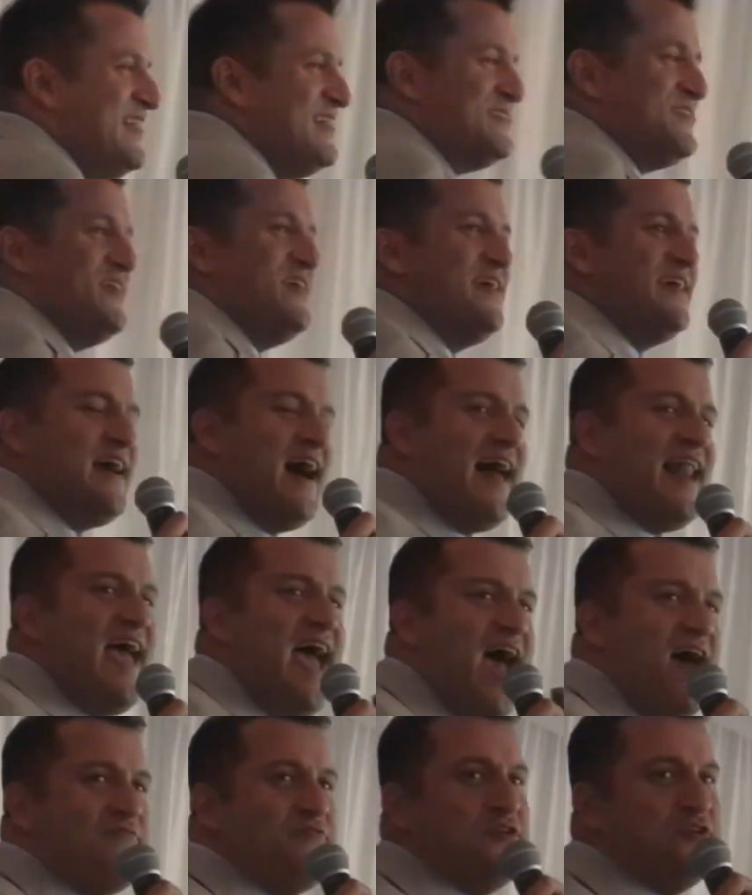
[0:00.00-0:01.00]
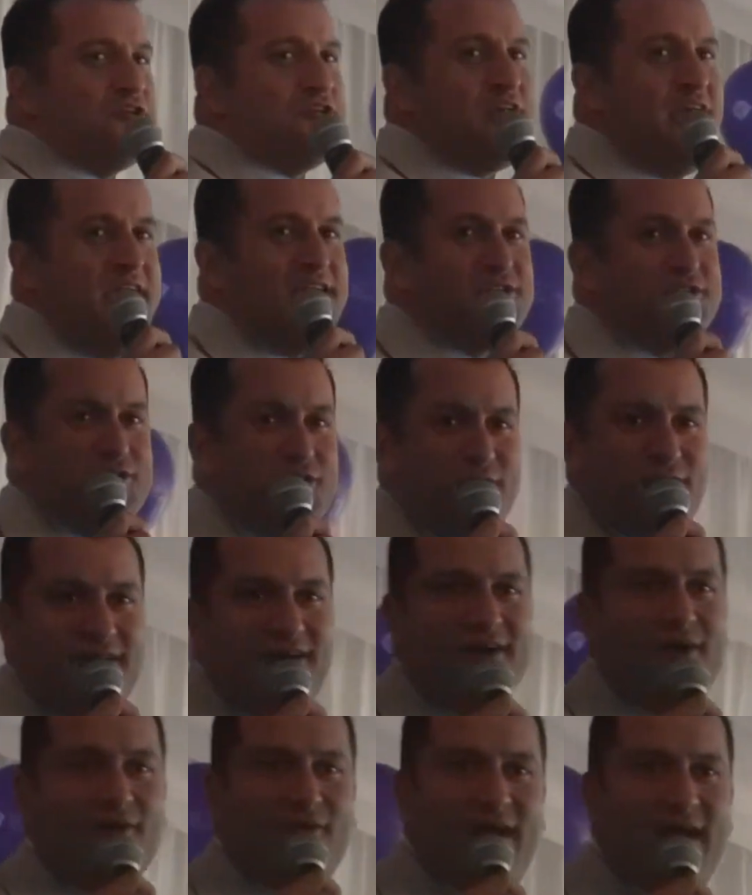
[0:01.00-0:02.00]
So you got to have your
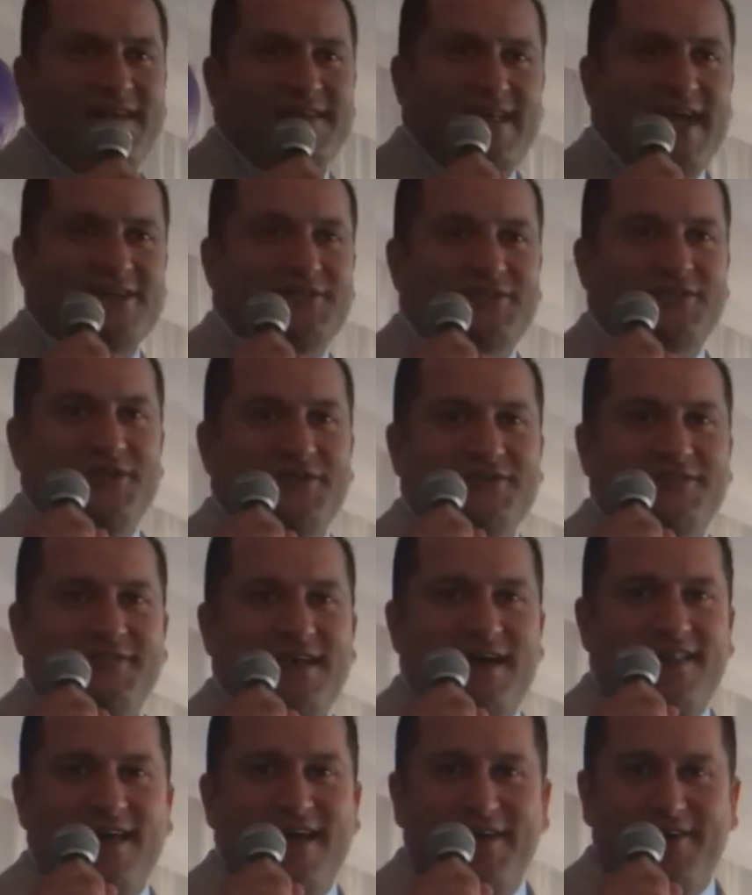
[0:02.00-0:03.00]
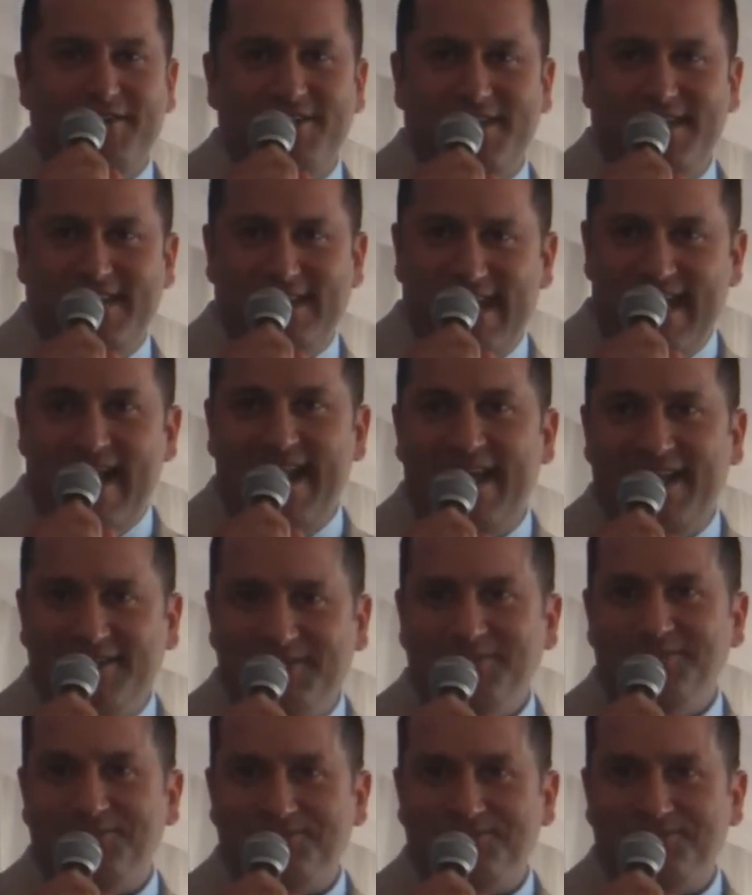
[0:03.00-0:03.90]
chaser right next to your cell energy. You got it?